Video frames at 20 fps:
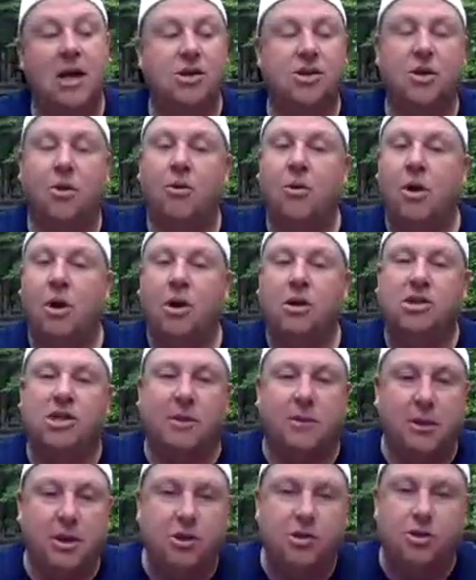So
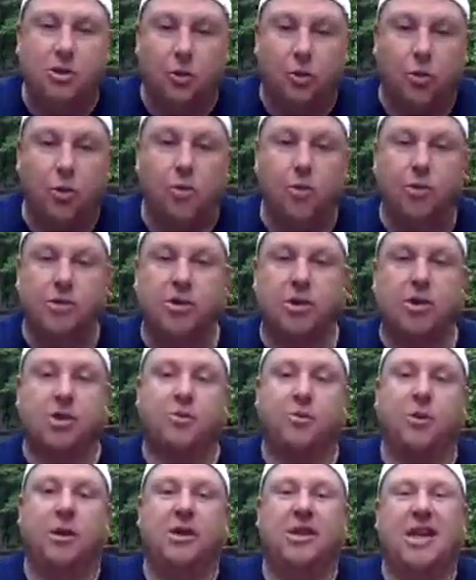some of these are rumors at
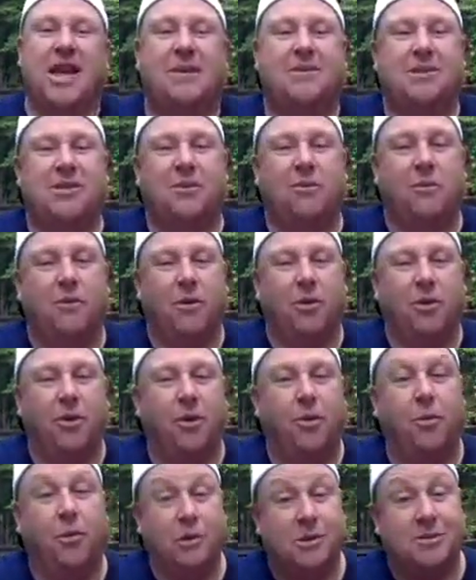this point in time. Some of them are a
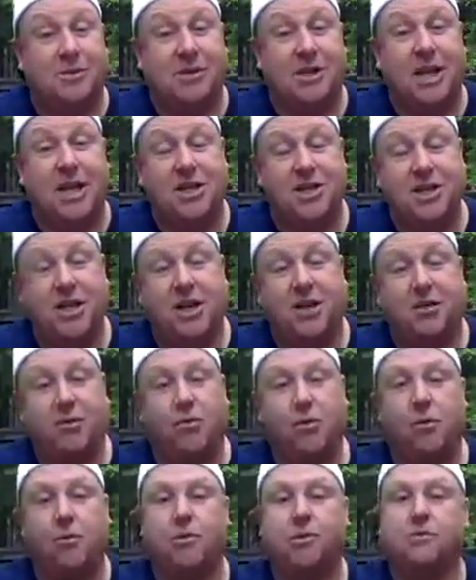little more substantiated
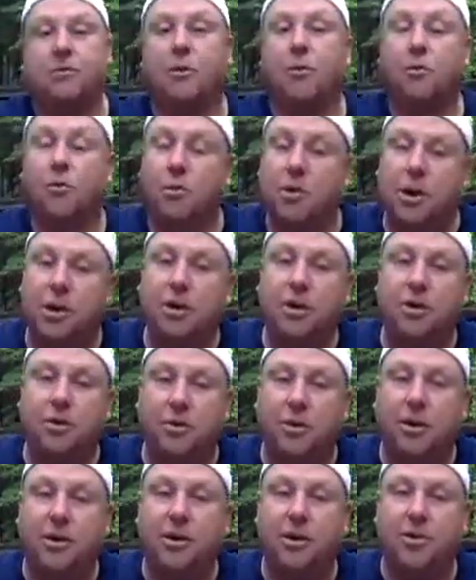rumors, but really,
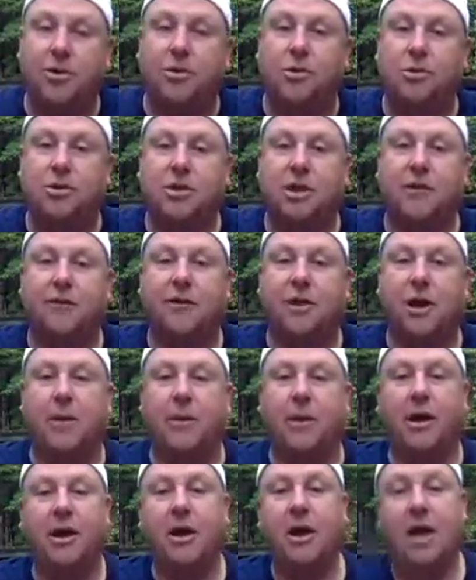really cool stuff
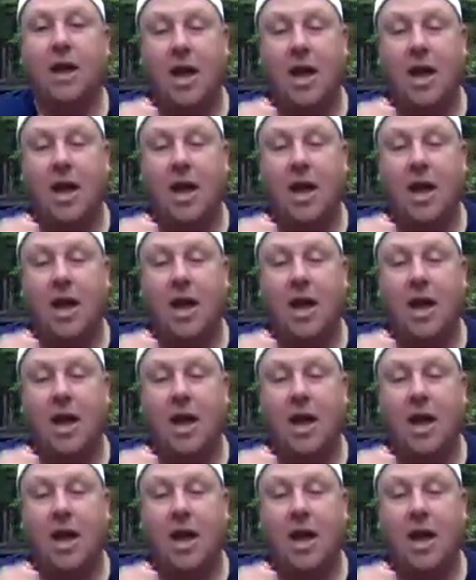coming.